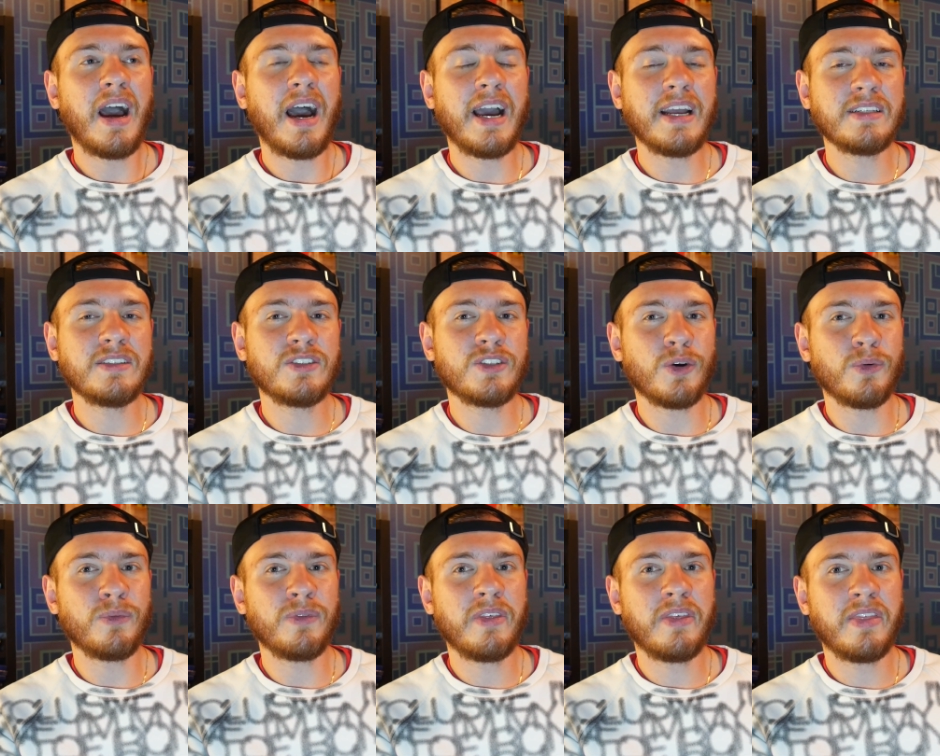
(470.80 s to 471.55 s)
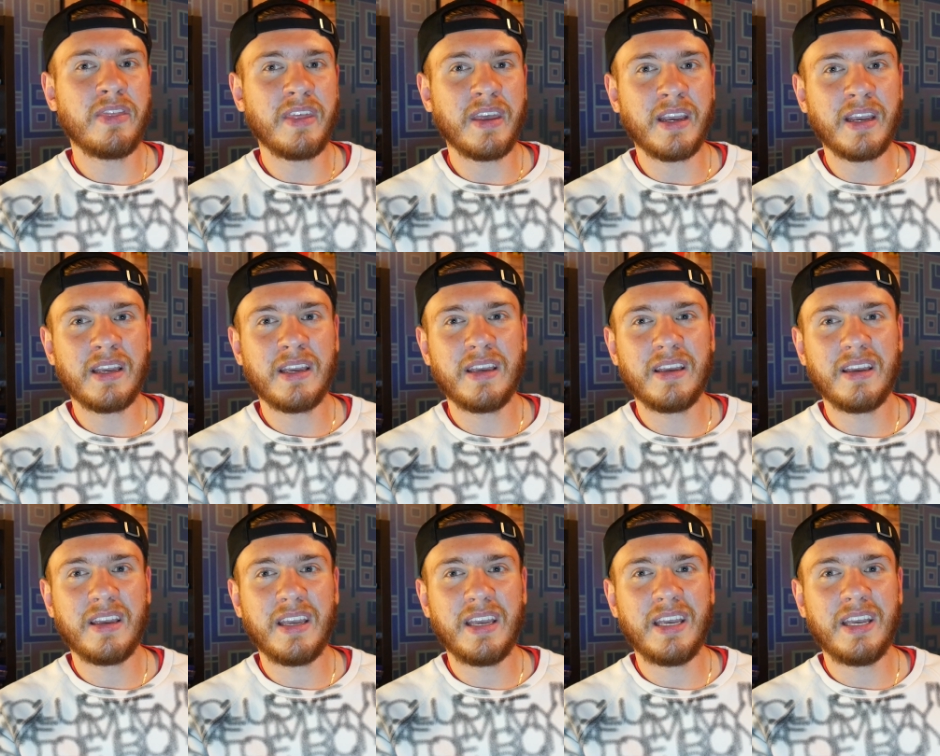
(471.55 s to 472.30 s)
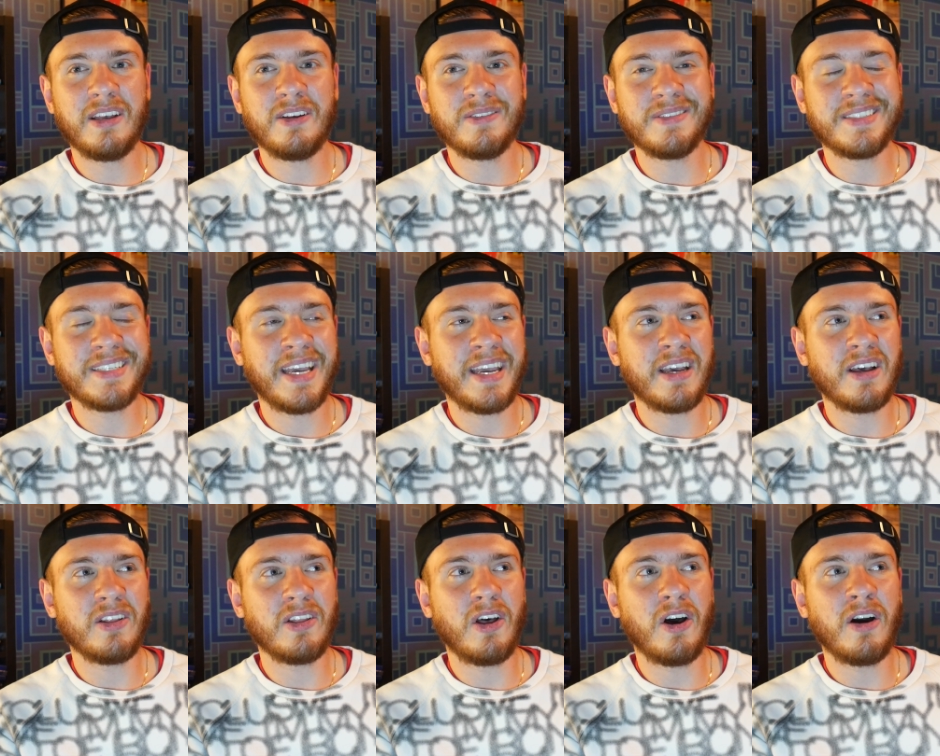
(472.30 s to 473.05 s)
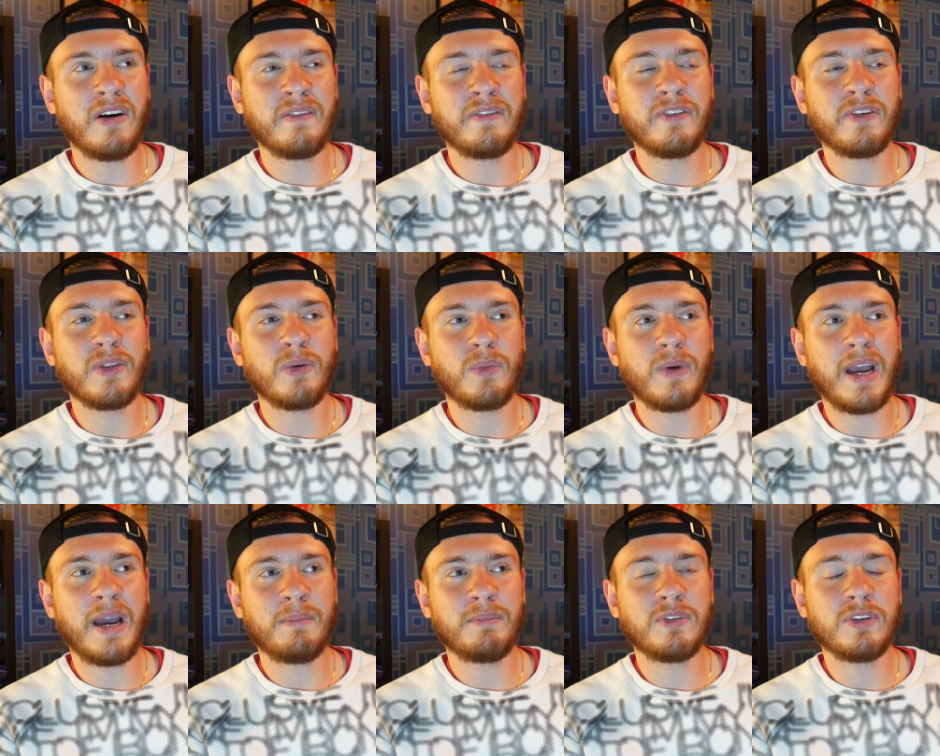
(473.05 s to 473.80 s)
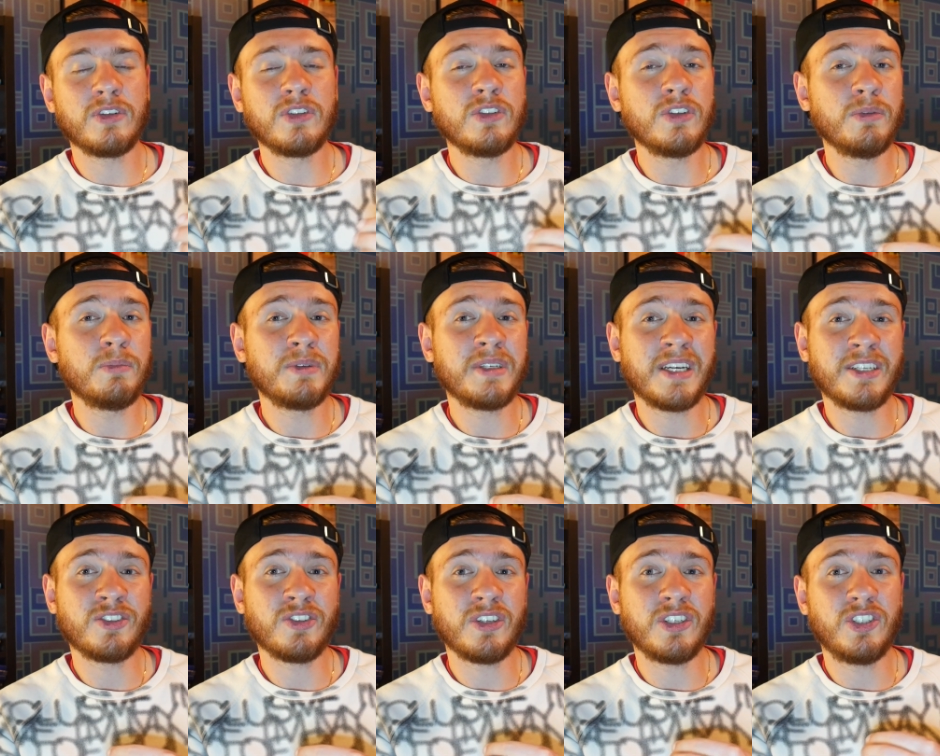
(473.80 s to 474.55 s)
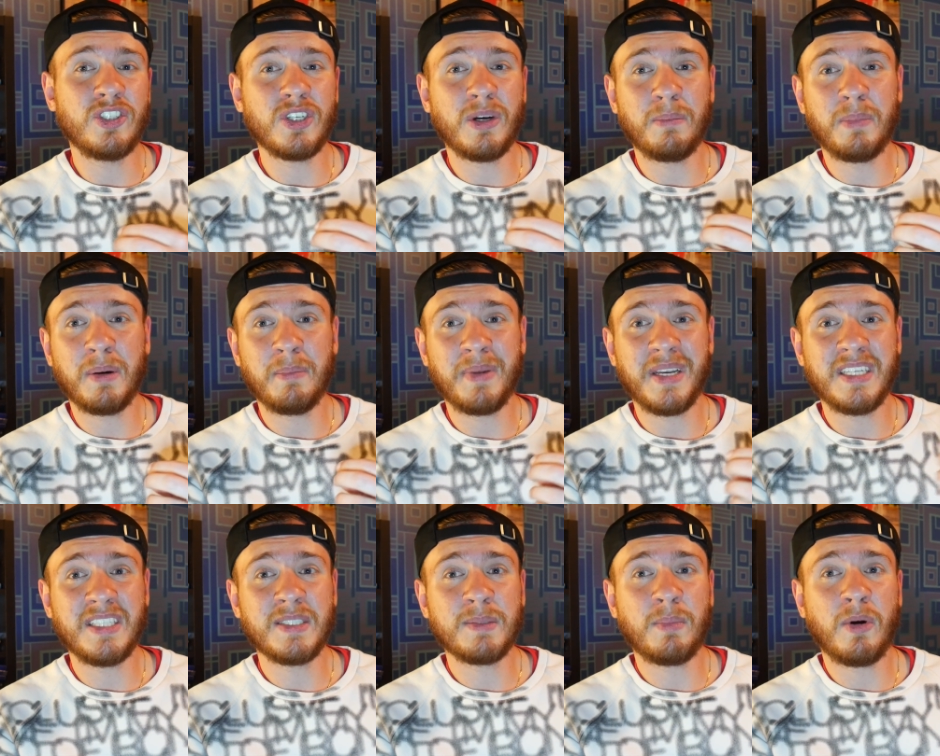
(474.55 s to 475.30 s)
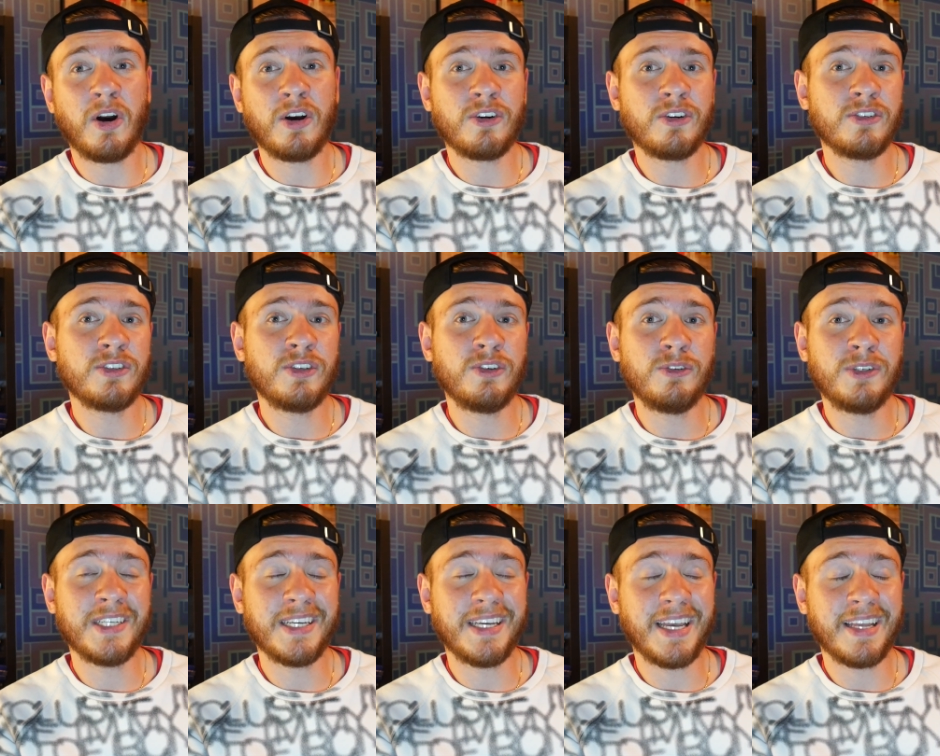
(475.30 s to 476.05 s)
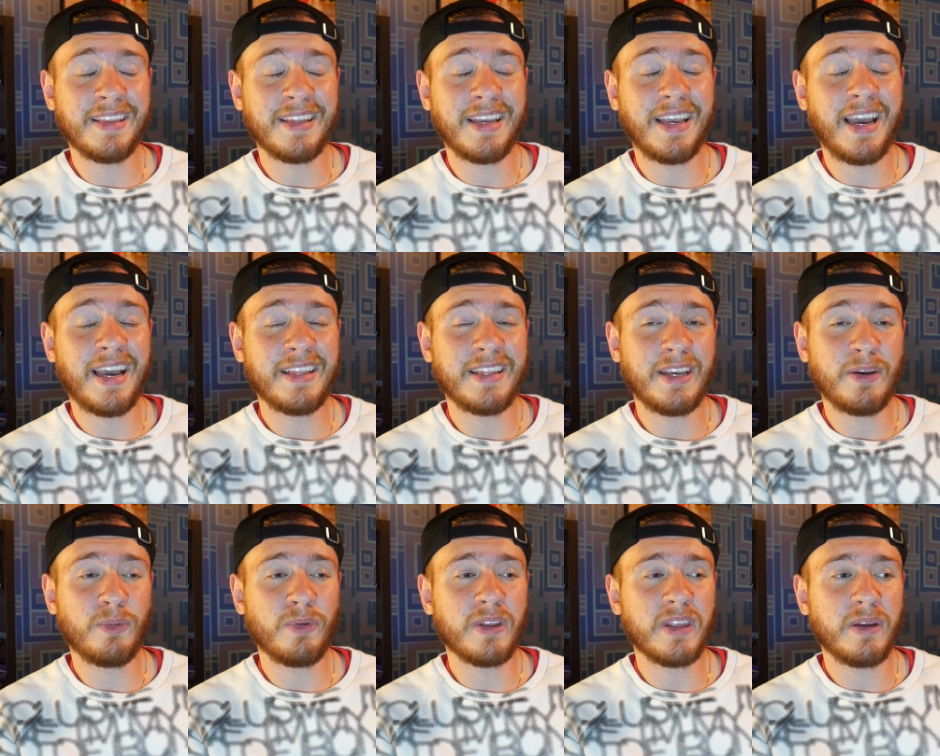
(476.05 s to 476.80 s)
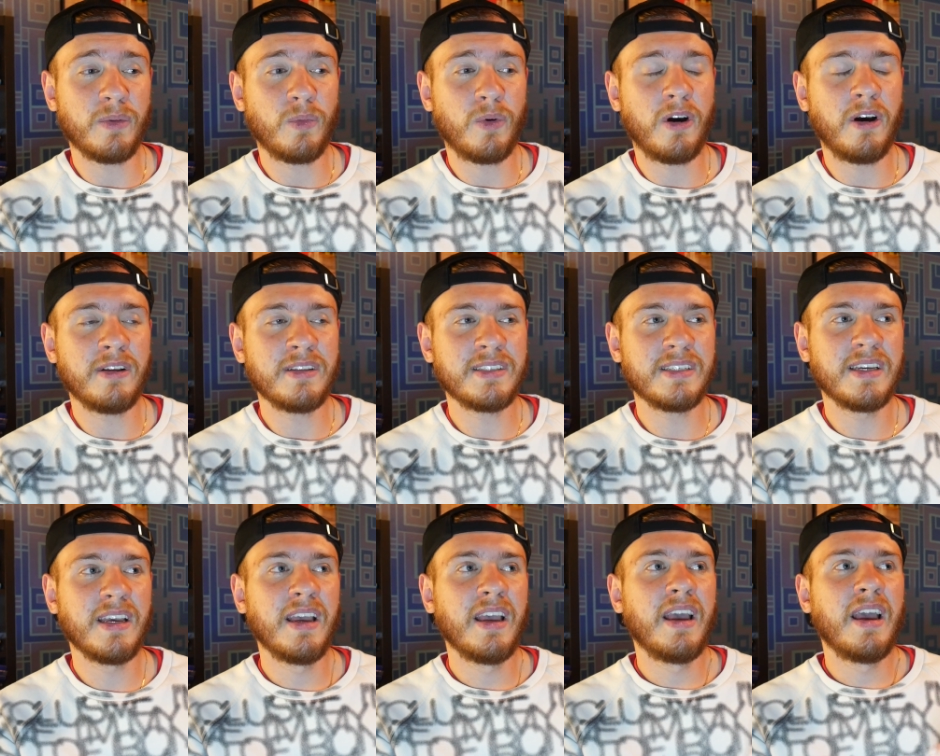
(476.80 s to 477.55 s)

I don't think it'll take a lot for the Raptors to potentially jump up a spot or two to get the guy they really want.